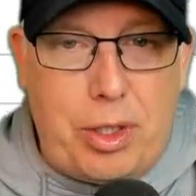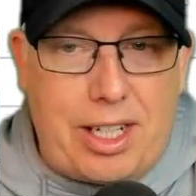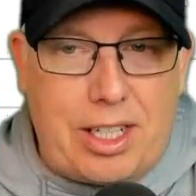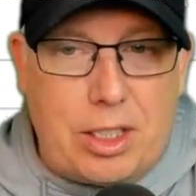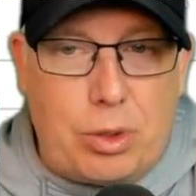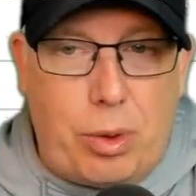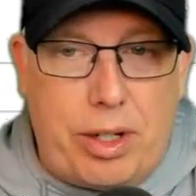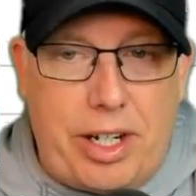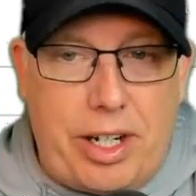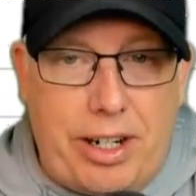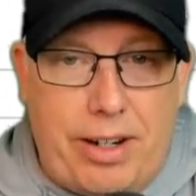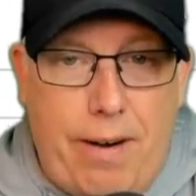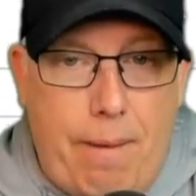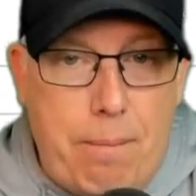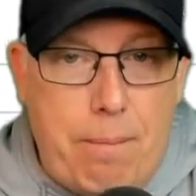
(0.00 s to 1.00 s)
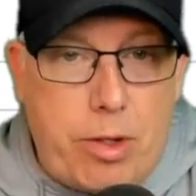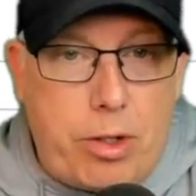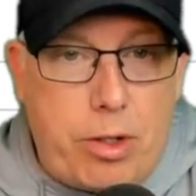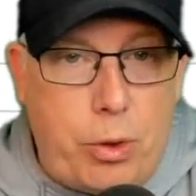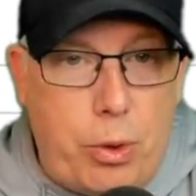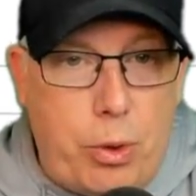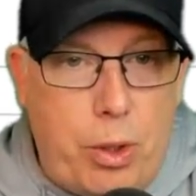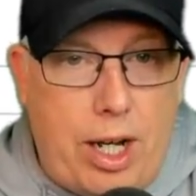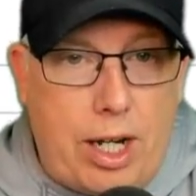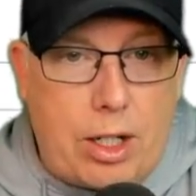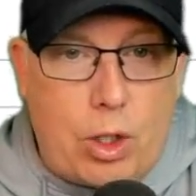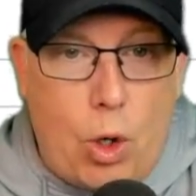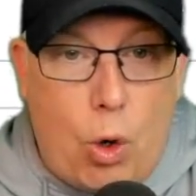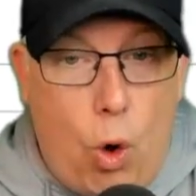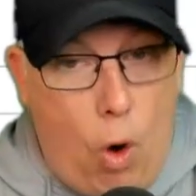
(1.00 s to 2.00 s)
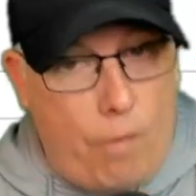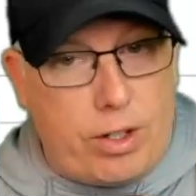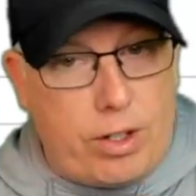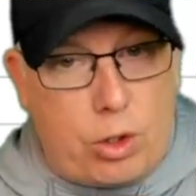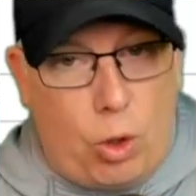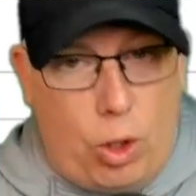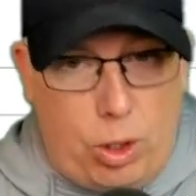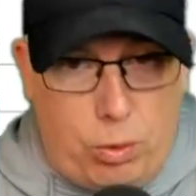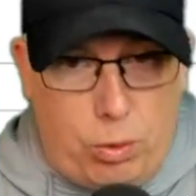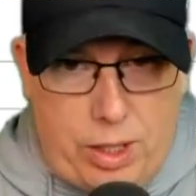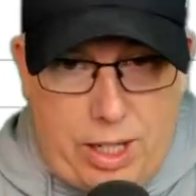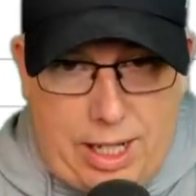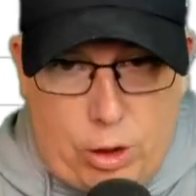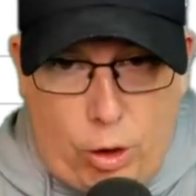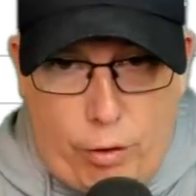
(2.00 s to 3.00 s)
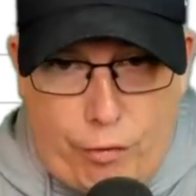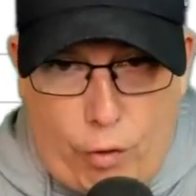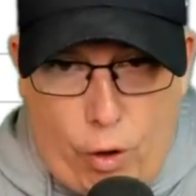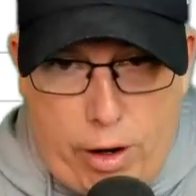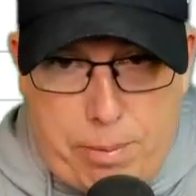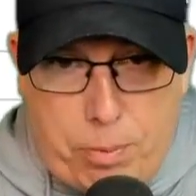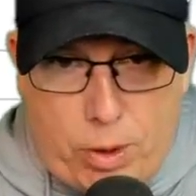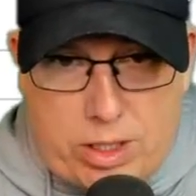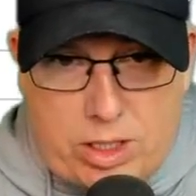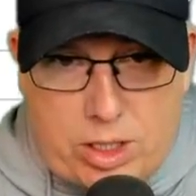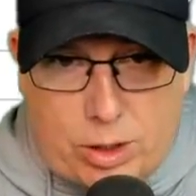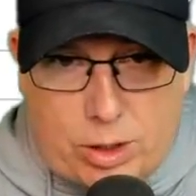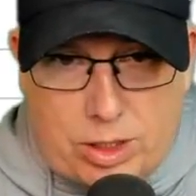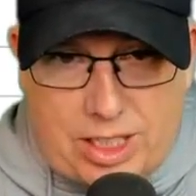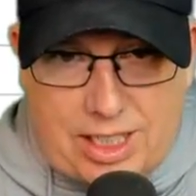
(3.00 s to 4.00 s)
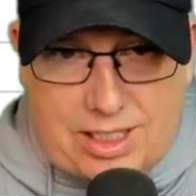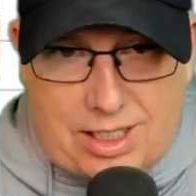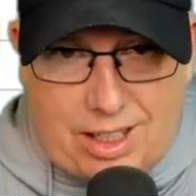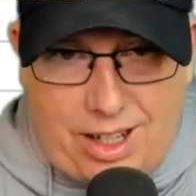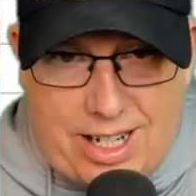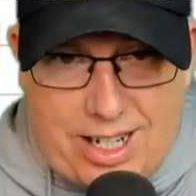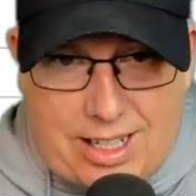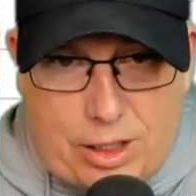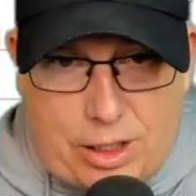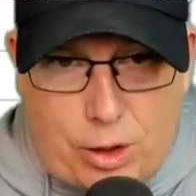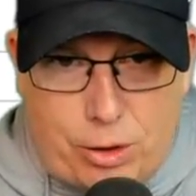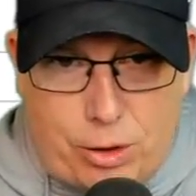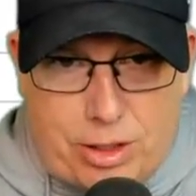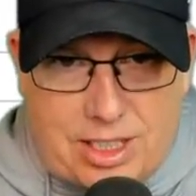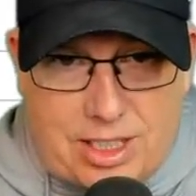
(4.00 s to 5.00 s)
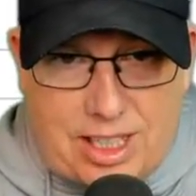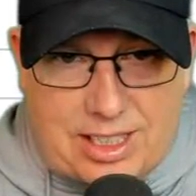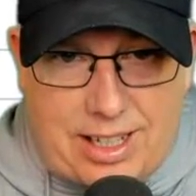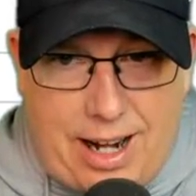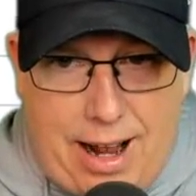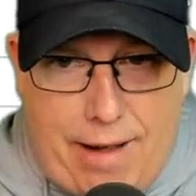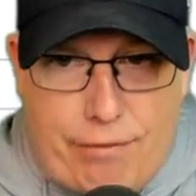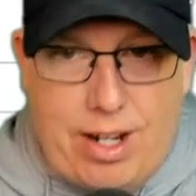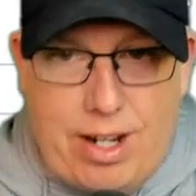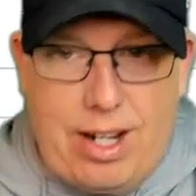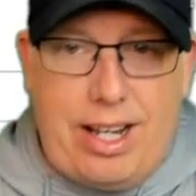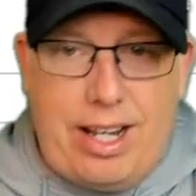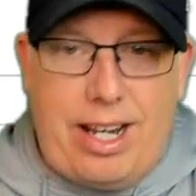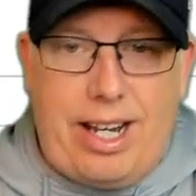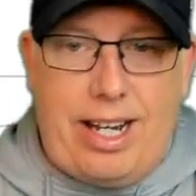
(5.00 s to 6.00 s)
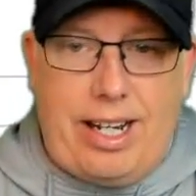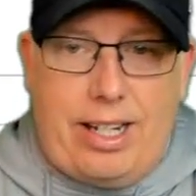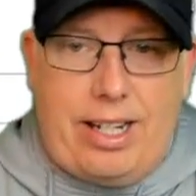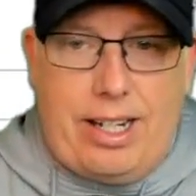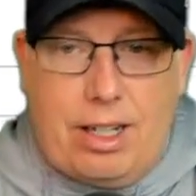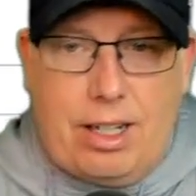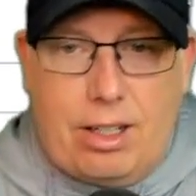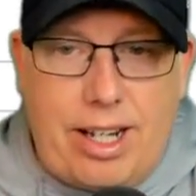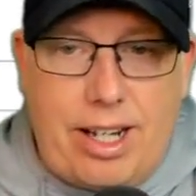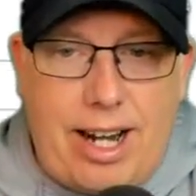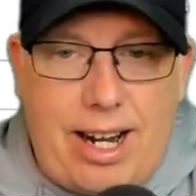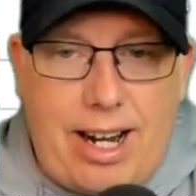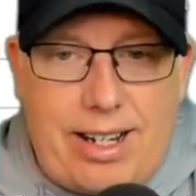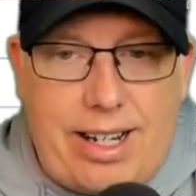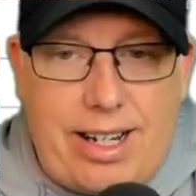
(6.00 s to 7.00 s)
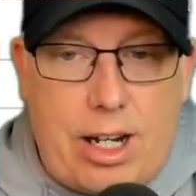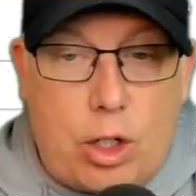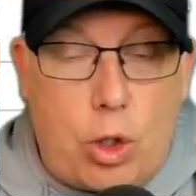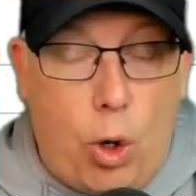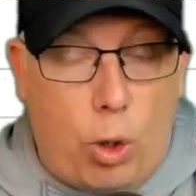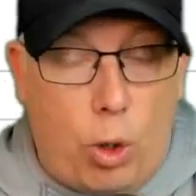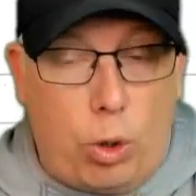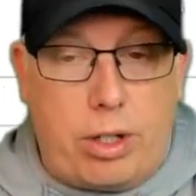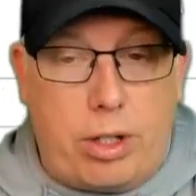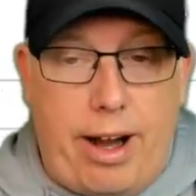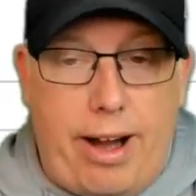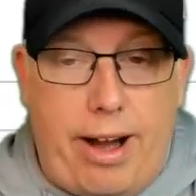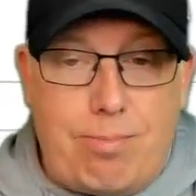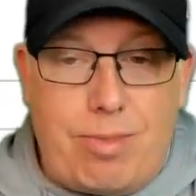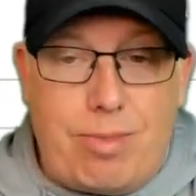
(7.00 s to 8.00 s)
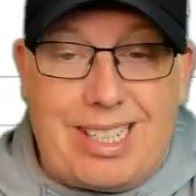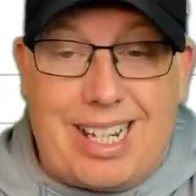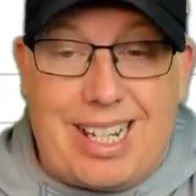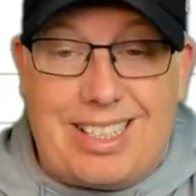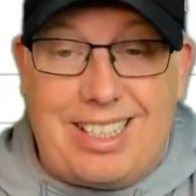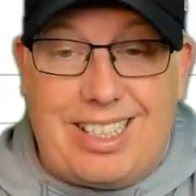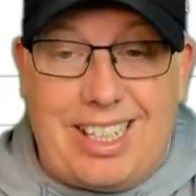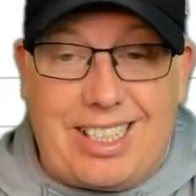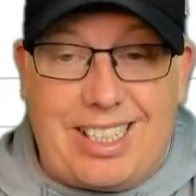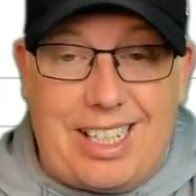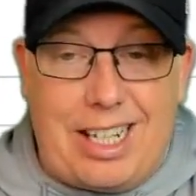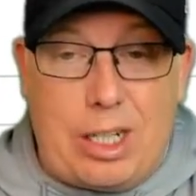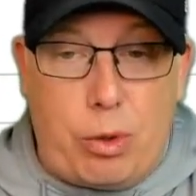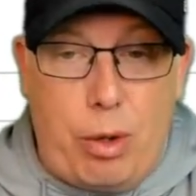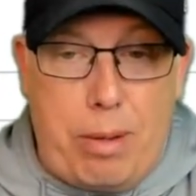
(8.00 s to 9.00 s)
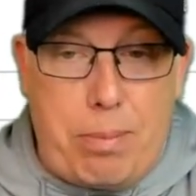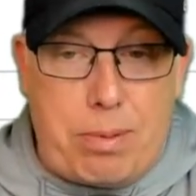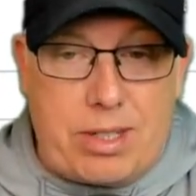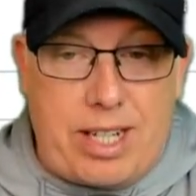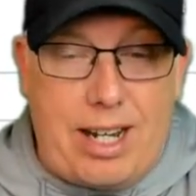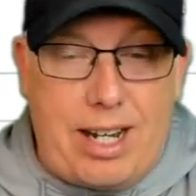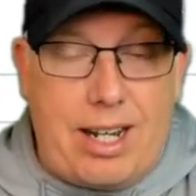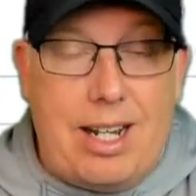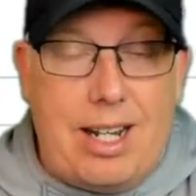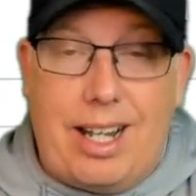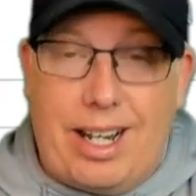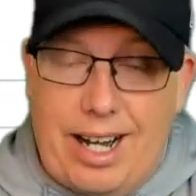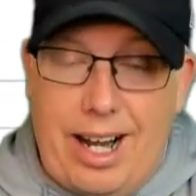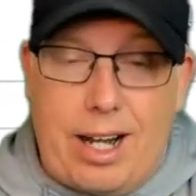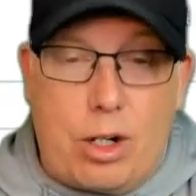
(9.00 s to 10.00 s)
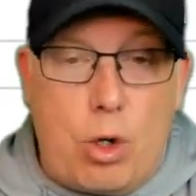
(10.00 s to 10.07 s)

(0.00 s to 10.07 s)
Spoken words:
like this one here to go over the total with a 240.06. The line's at 236.5. And looking at the Kogo tonight is at 63%. Again,